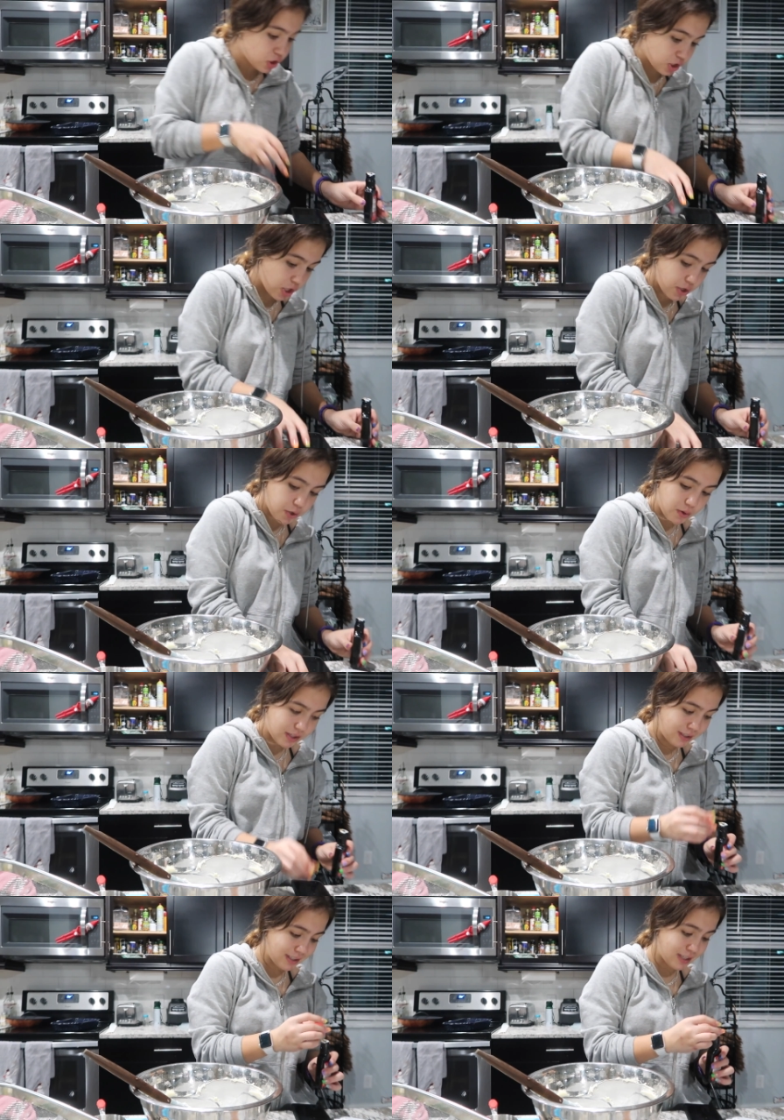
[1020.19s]
So I
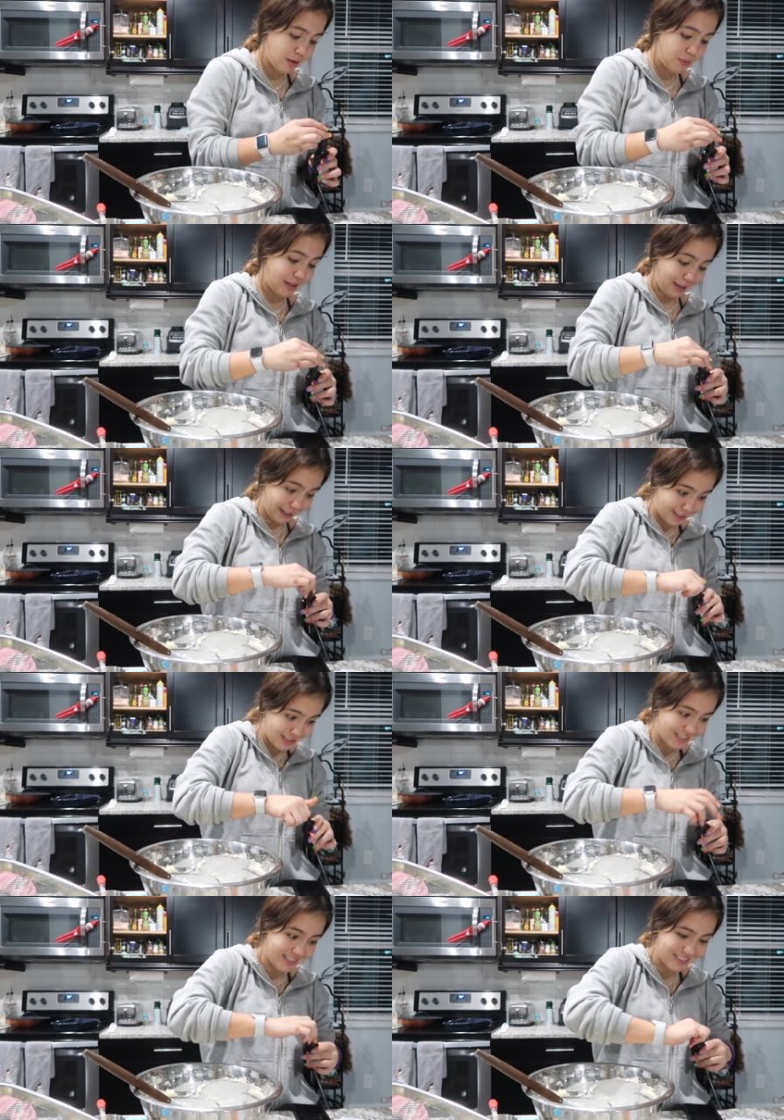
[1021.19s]
think that's going to be
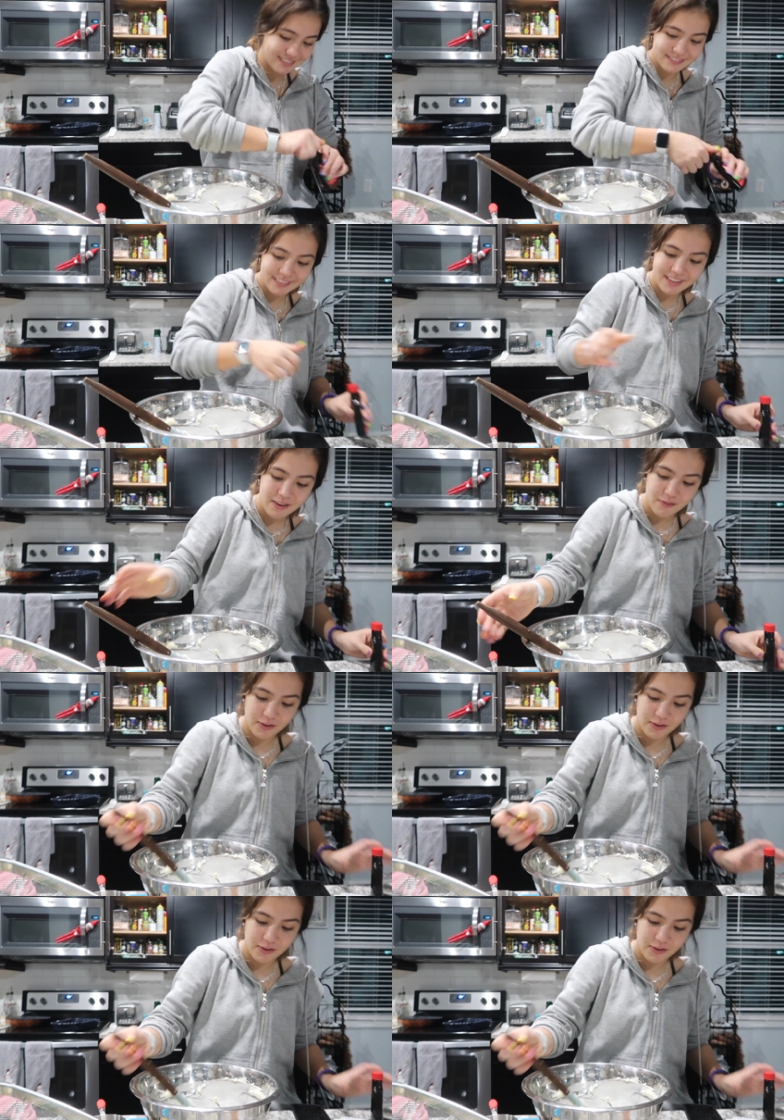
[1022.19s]
it